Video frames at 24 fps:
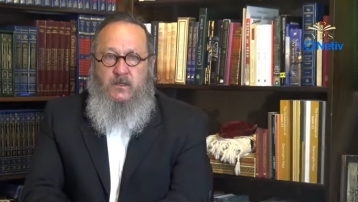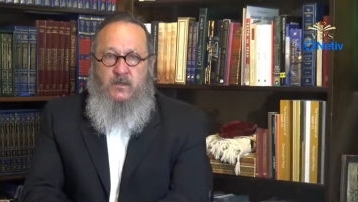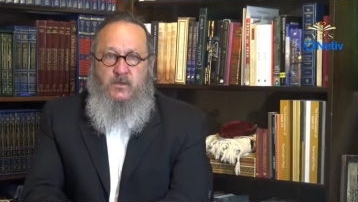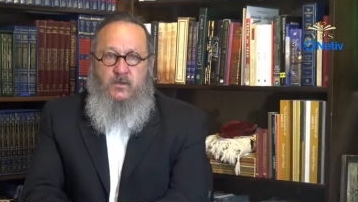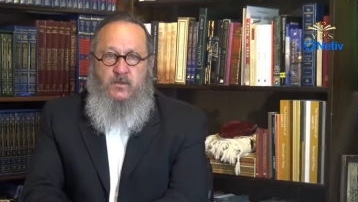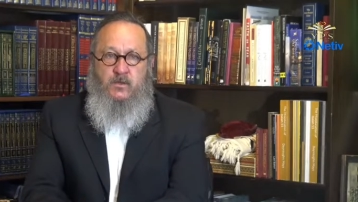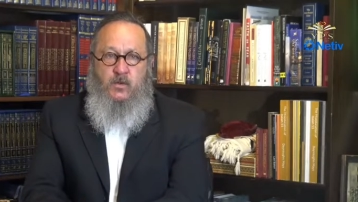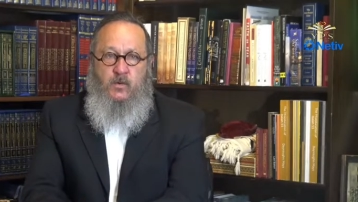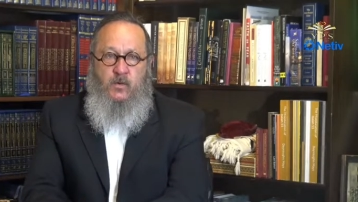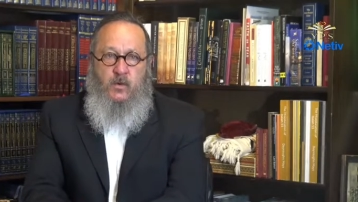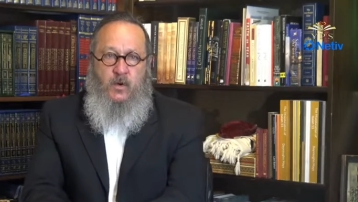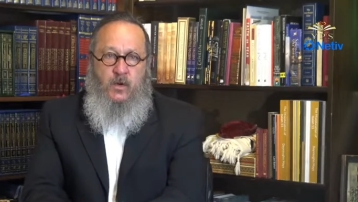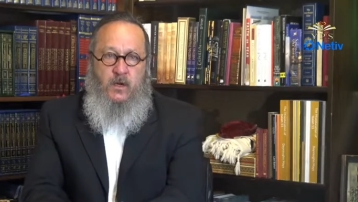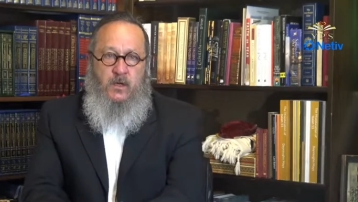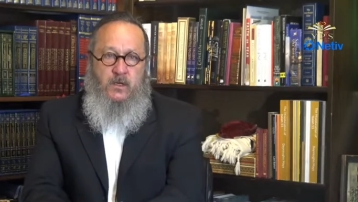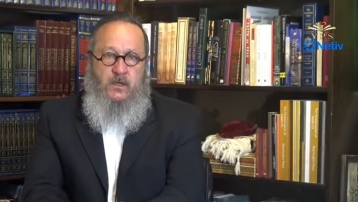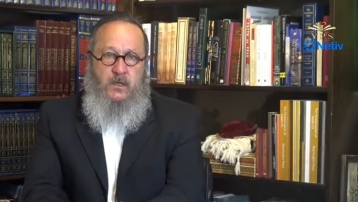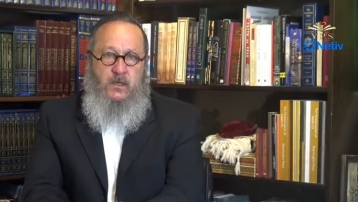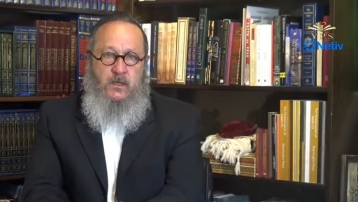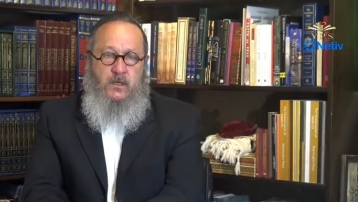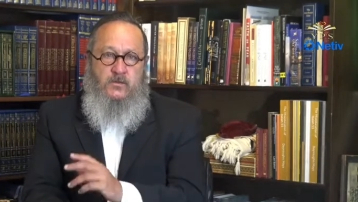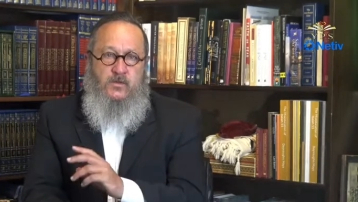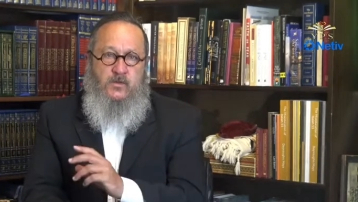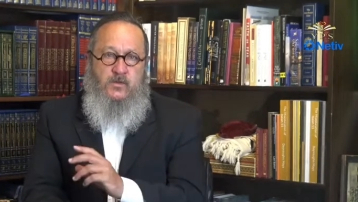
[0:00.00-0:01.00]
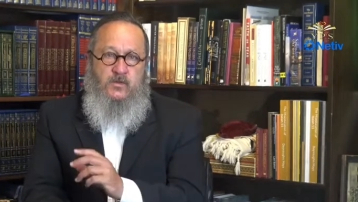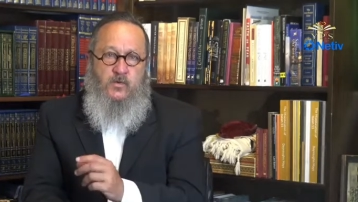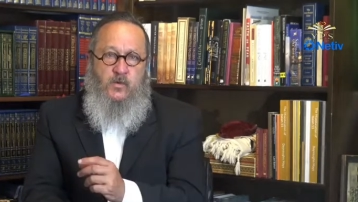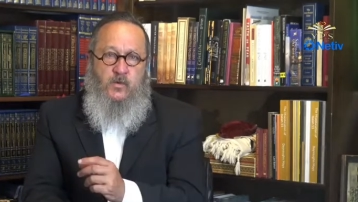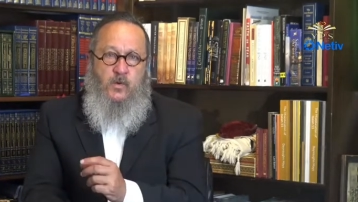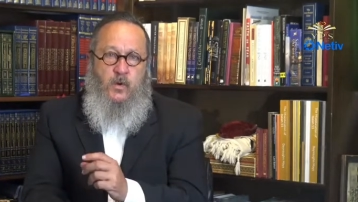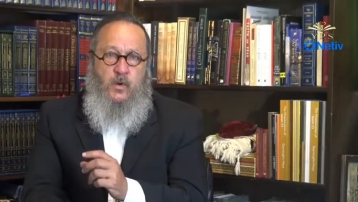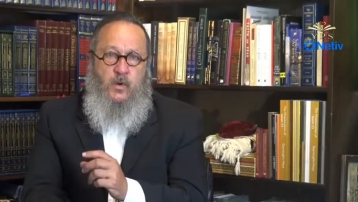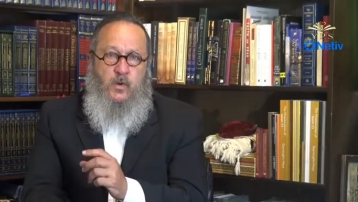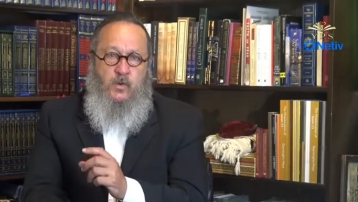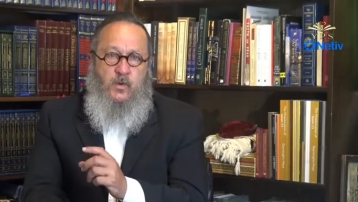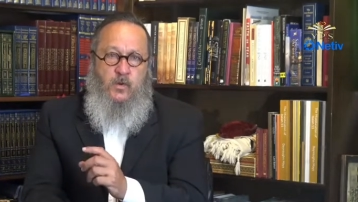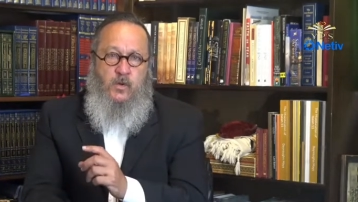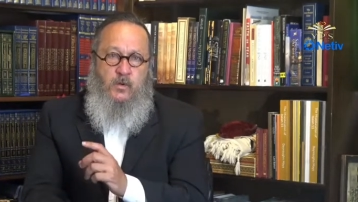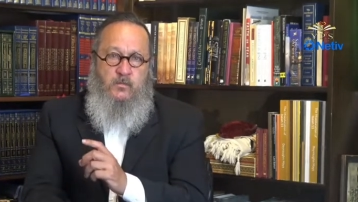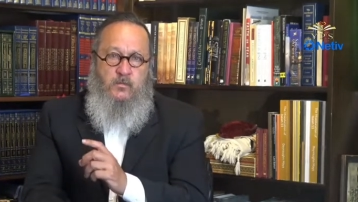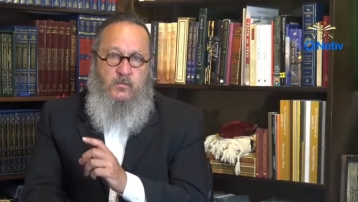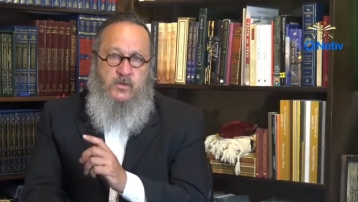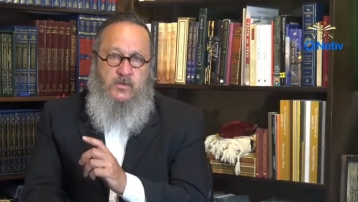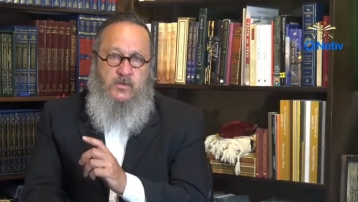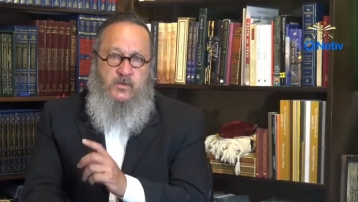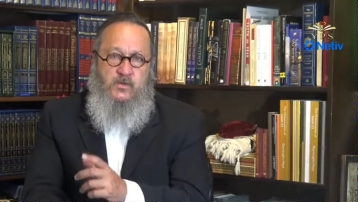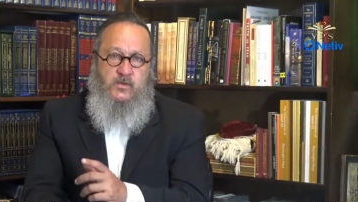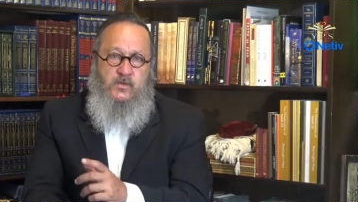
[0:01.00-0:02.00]
Torah scroll or
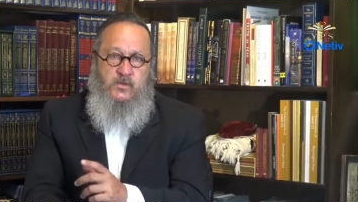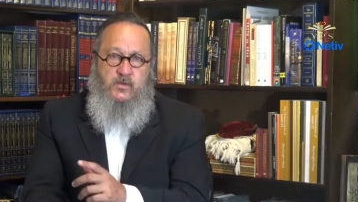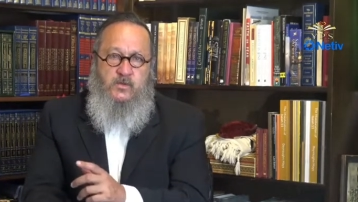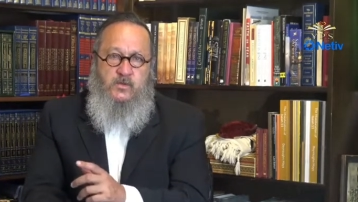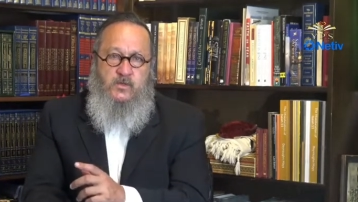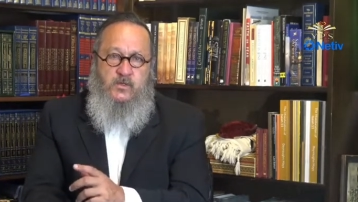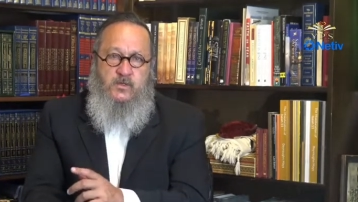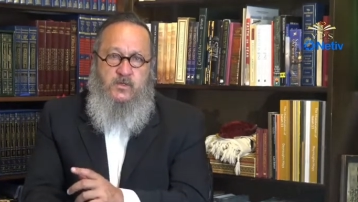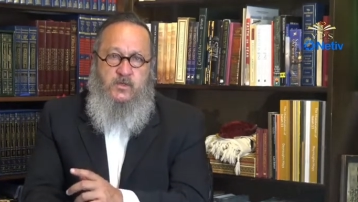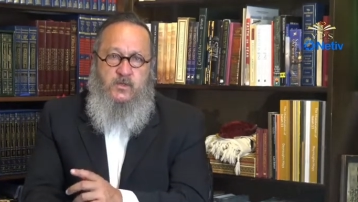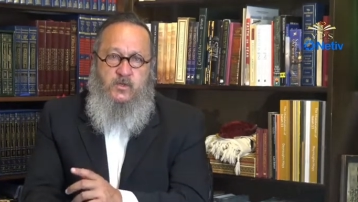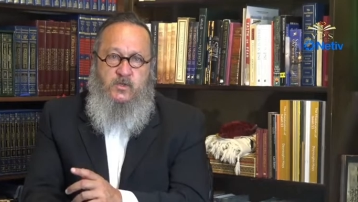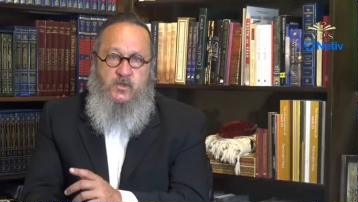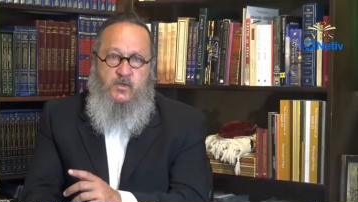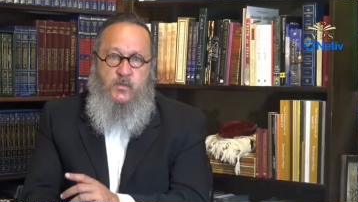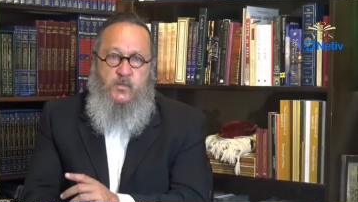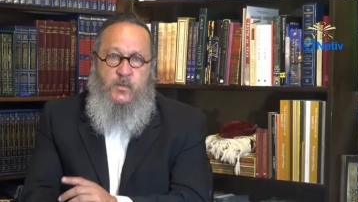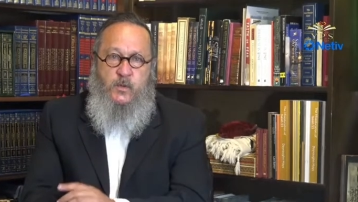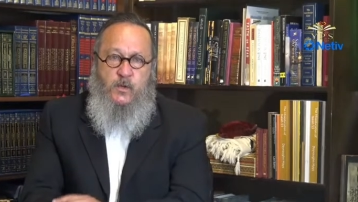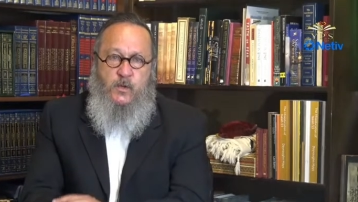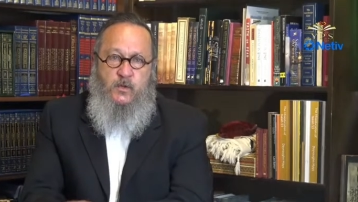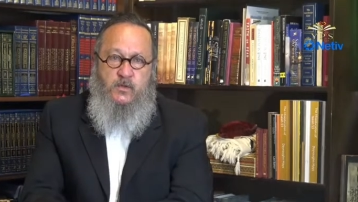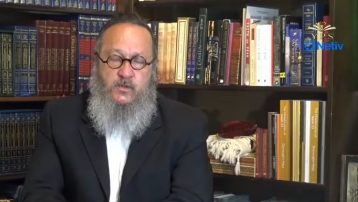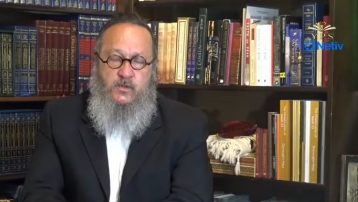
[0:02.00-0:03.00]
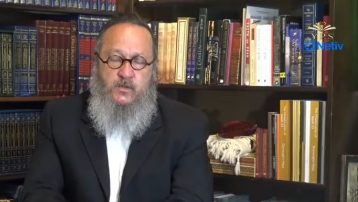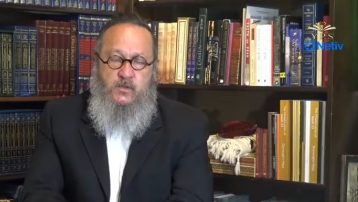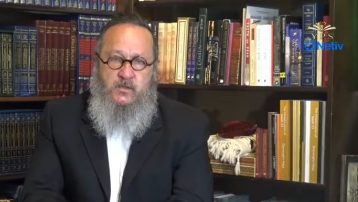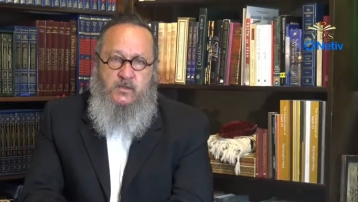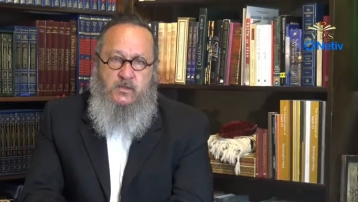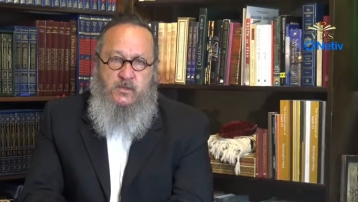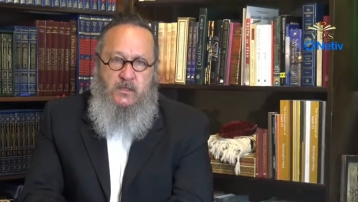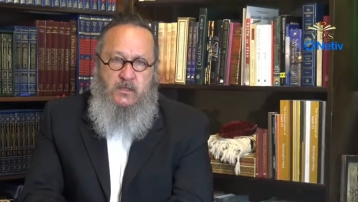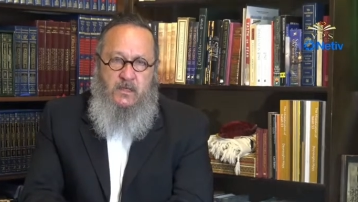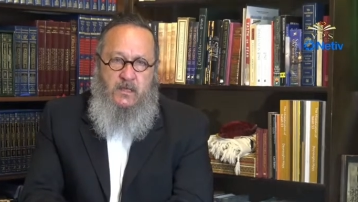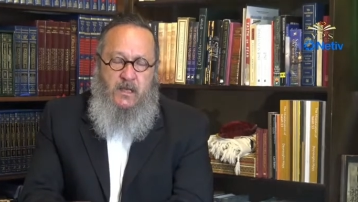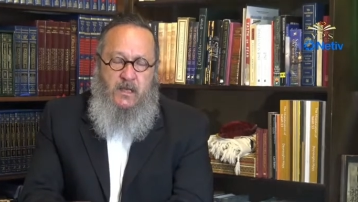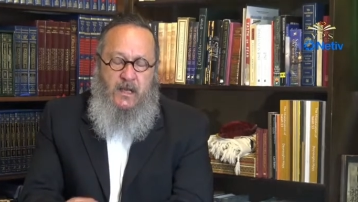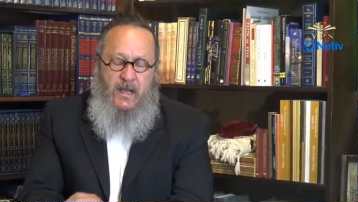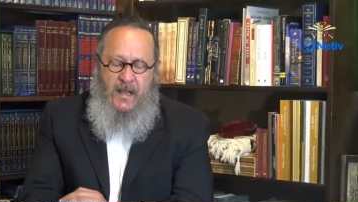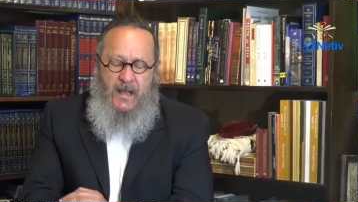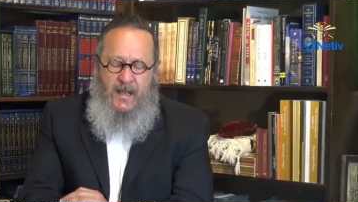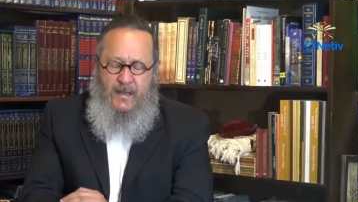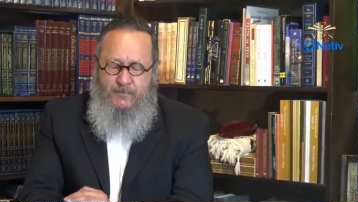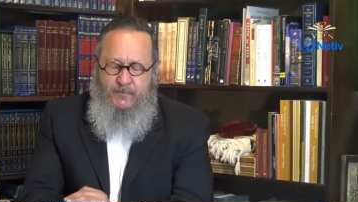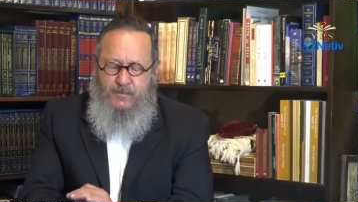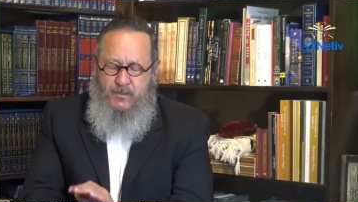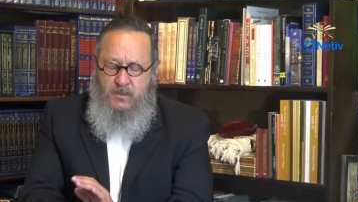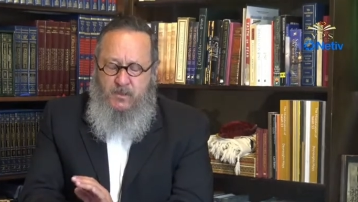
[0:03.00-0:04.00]
mezuzah that you purchased,
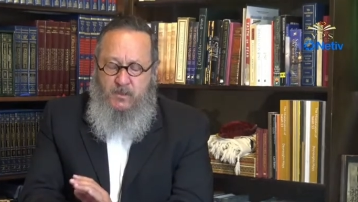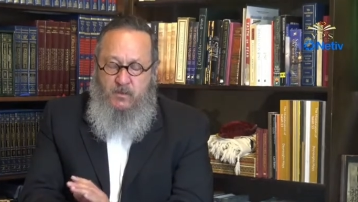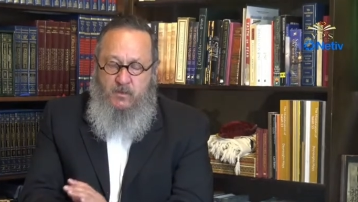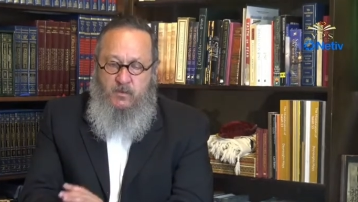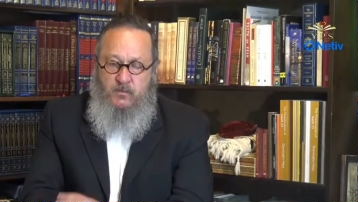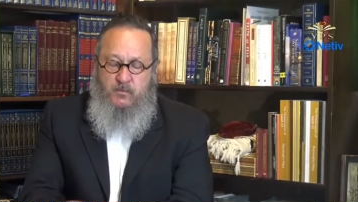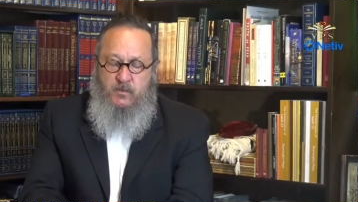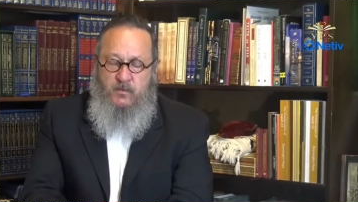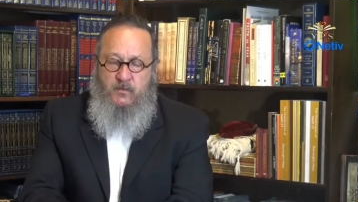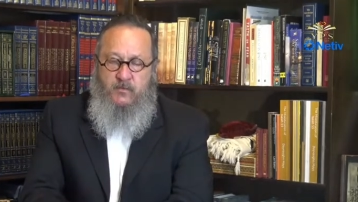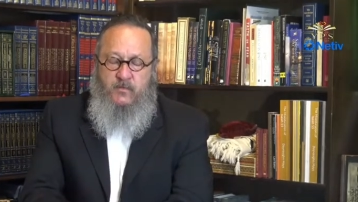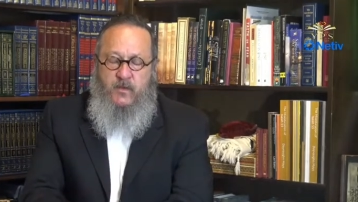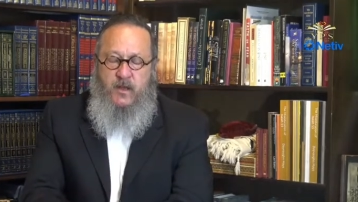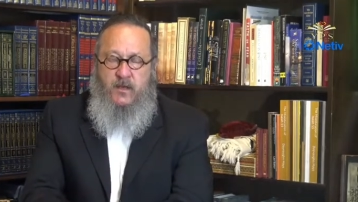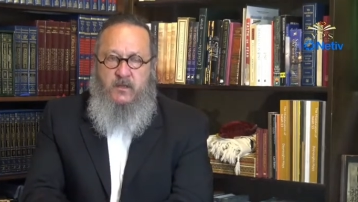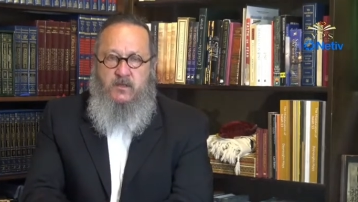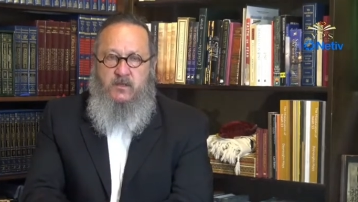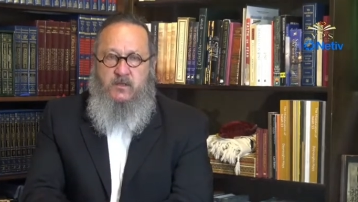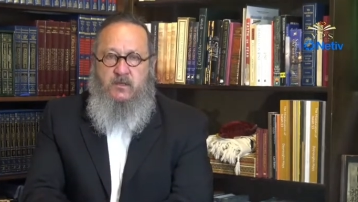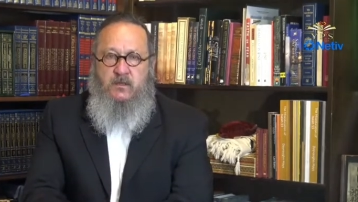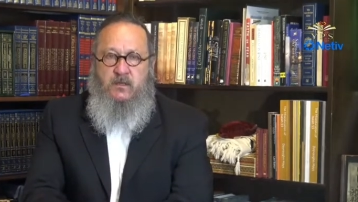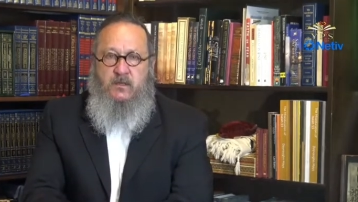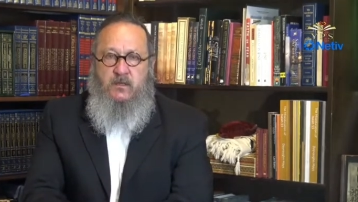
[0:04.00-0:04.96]
absolute perfection,